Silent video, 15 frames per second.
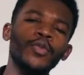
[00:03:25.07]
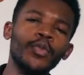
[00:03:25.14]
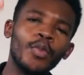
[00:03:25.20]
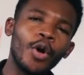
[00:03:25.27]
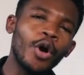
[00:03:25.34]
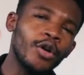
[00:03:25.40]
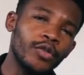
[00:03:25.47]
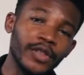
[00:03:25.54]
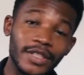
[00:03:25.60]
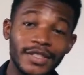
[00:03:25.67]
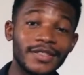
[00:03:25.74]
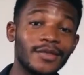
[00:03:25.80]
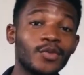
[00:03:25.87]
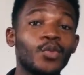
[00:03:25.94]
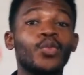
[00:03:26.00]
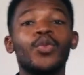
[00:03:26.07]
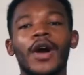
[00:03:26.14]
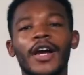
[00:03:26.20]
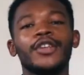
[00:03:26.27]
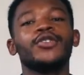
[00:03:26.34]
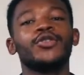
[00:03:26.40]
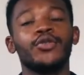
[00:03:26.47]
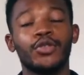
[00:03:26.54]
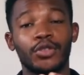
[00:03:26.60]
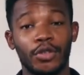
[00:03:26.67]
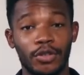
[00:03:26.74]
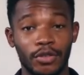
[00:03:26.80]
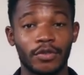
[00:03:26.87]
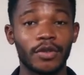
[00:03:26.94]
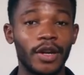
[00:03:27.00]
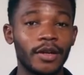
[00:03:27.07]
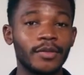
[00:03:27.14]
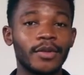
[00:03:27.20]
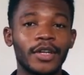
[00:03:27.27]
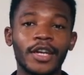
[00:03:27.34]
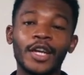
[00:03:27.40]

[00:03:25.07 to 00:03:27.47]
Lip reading: more reason why you should subscribe